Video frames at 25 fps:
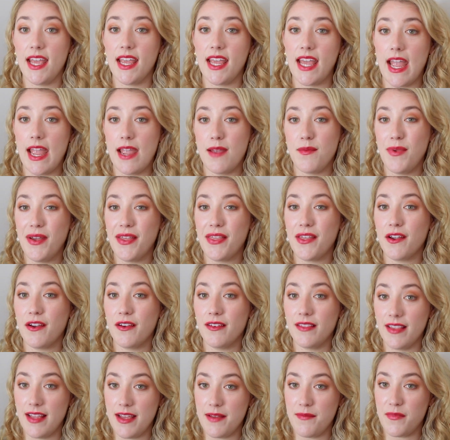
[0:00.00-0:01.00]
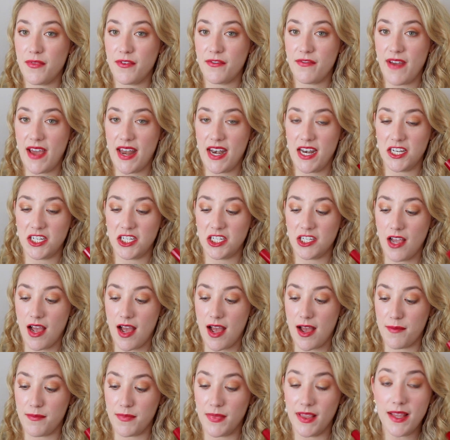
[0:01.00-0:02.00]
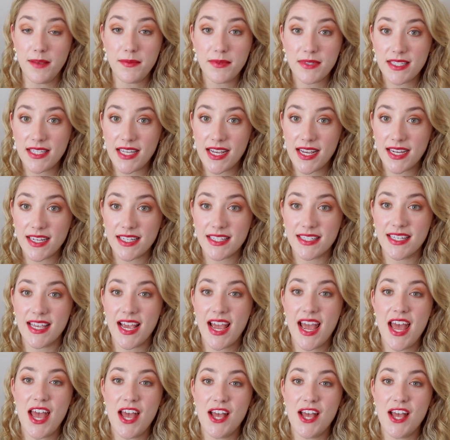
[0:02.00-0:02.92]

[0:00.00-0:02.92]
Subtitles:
It came with her Lip Fetish lipsticks.